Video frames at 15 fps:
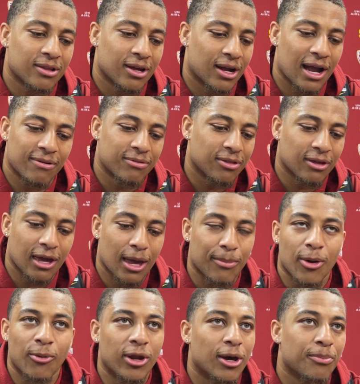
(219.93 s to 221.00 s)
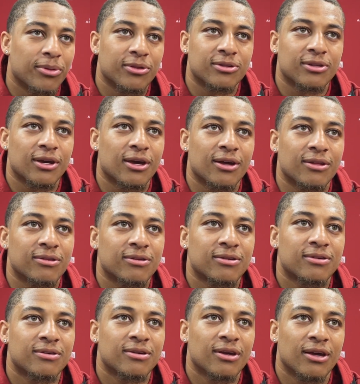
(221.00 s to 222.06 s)
Like, after the game, I went up in the stands
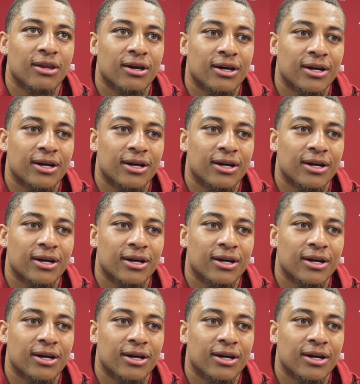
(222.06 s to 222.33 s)
and